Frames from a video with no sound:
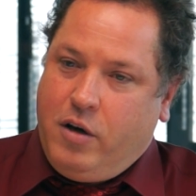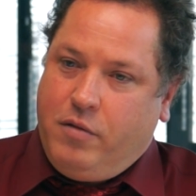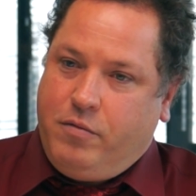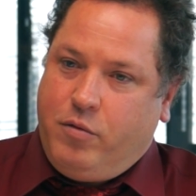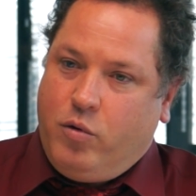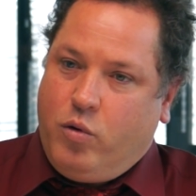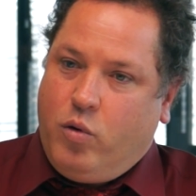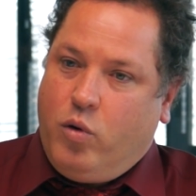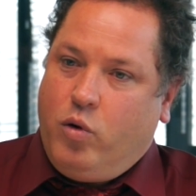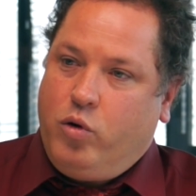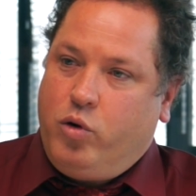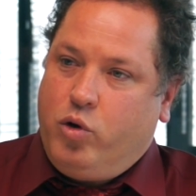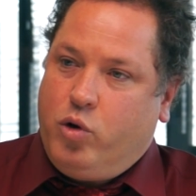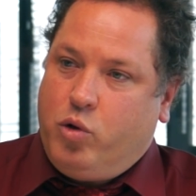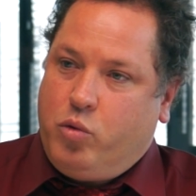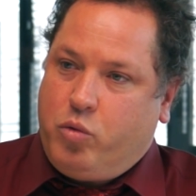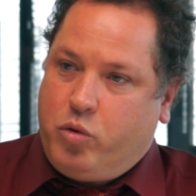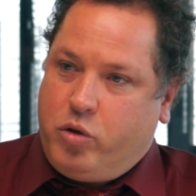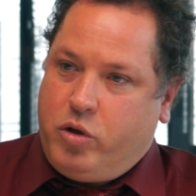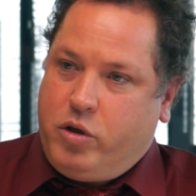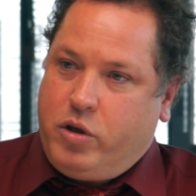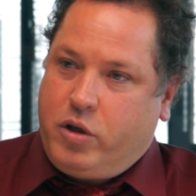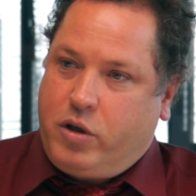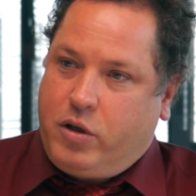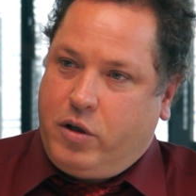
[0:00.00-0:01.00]
for all your
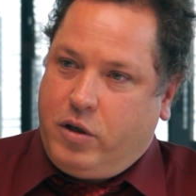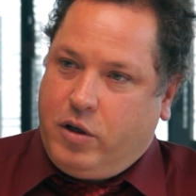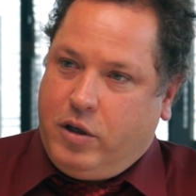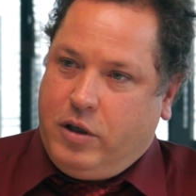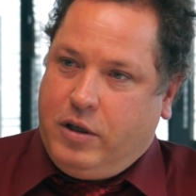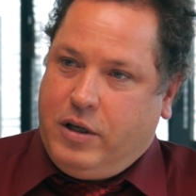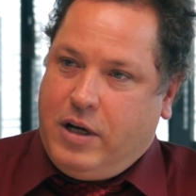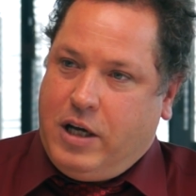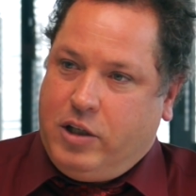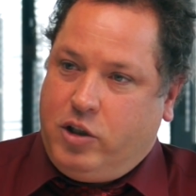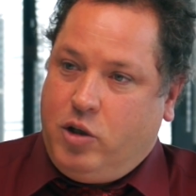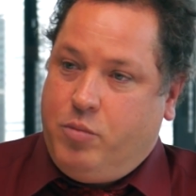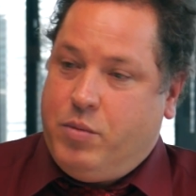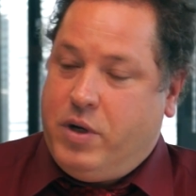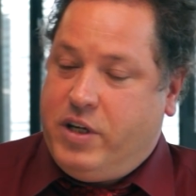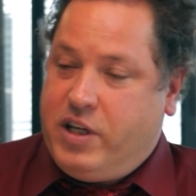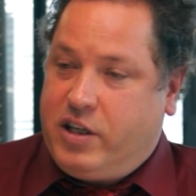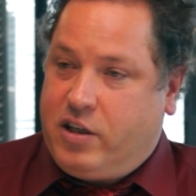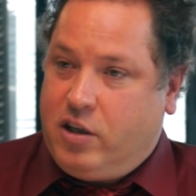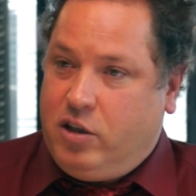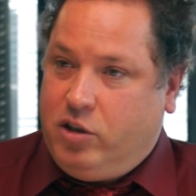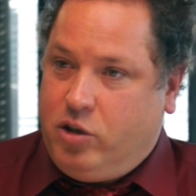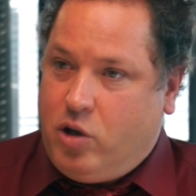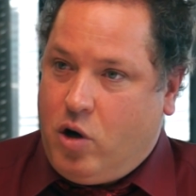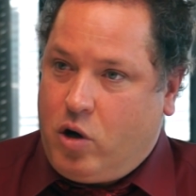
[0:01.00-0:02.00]
work as a
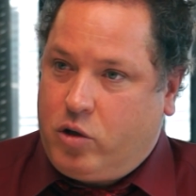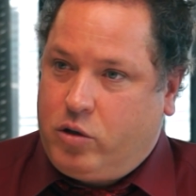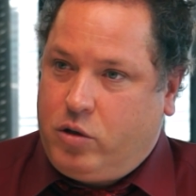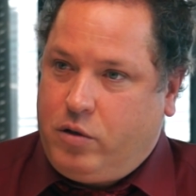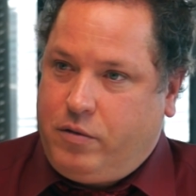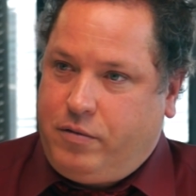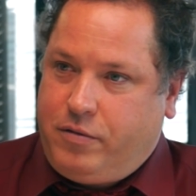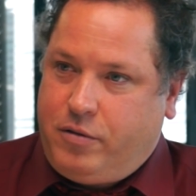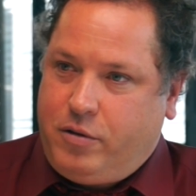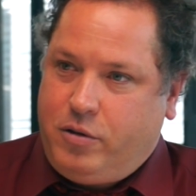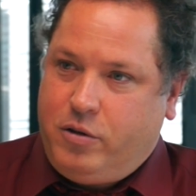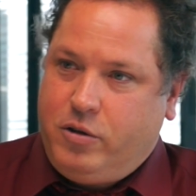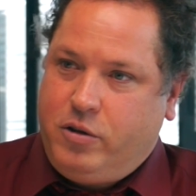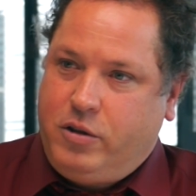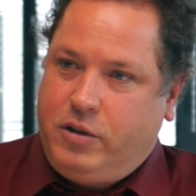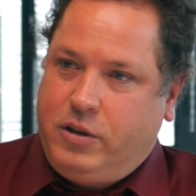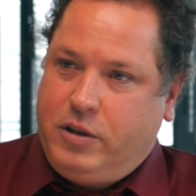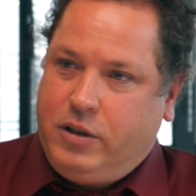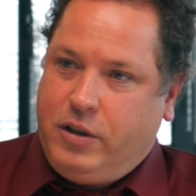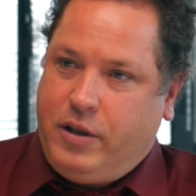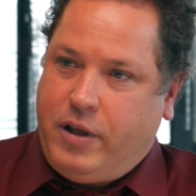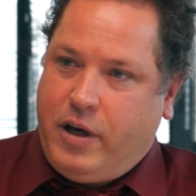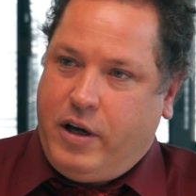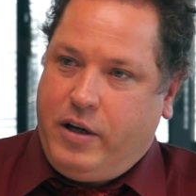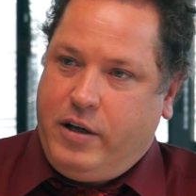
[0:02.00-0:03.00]
medical doctor
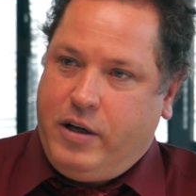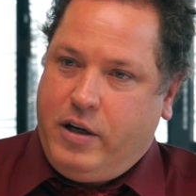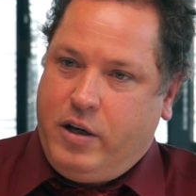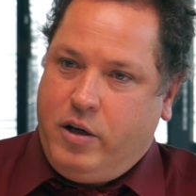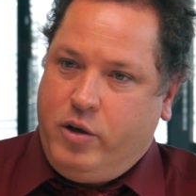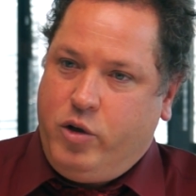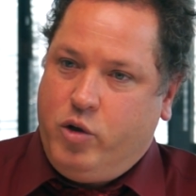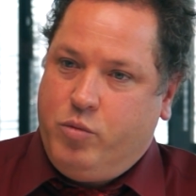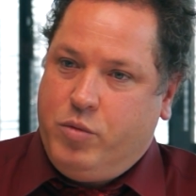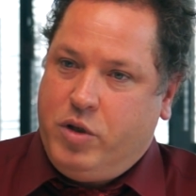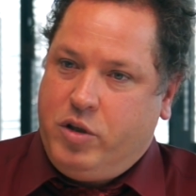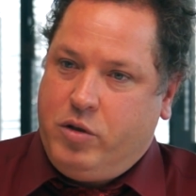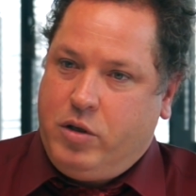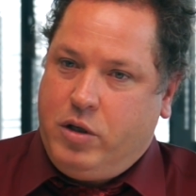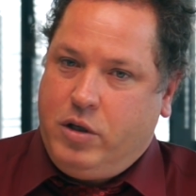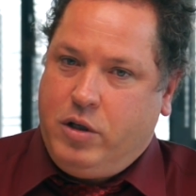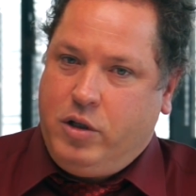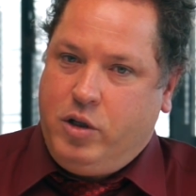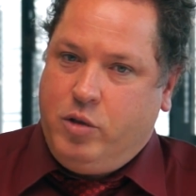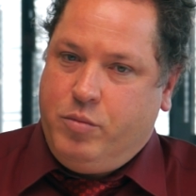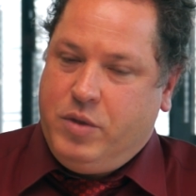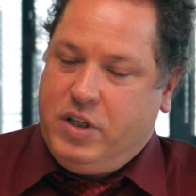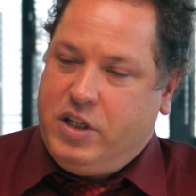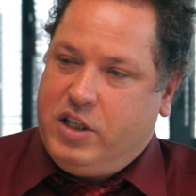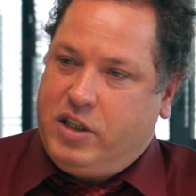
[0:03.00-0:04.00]
first, then a
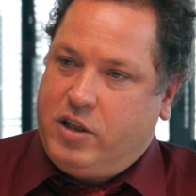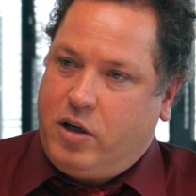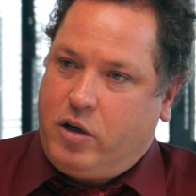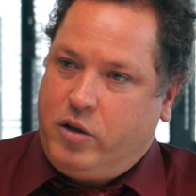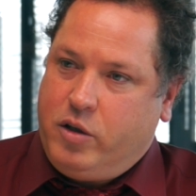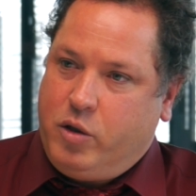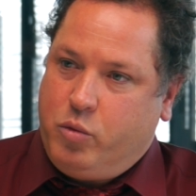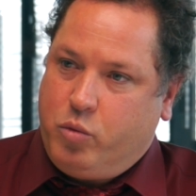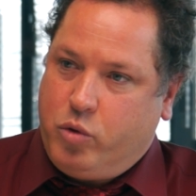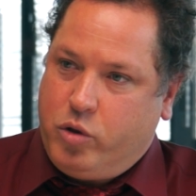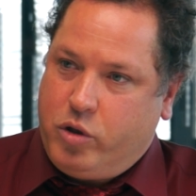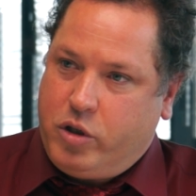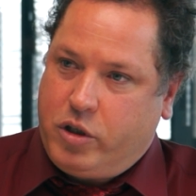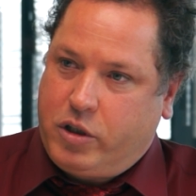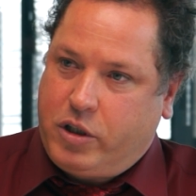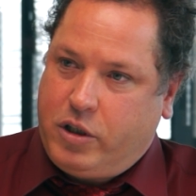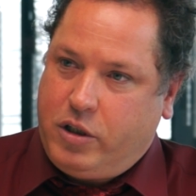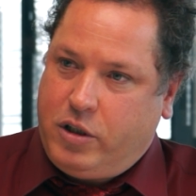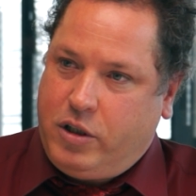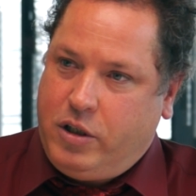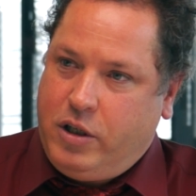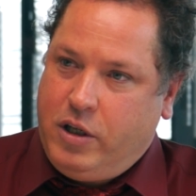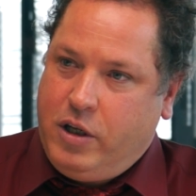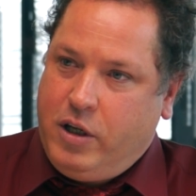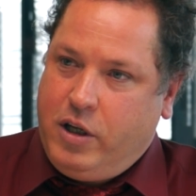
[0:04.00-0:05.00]
humanitarian
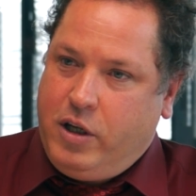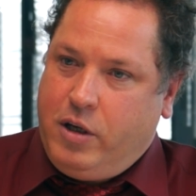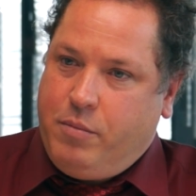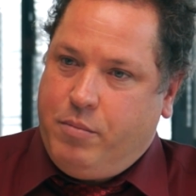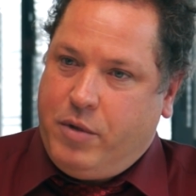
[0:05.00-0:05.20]
worker,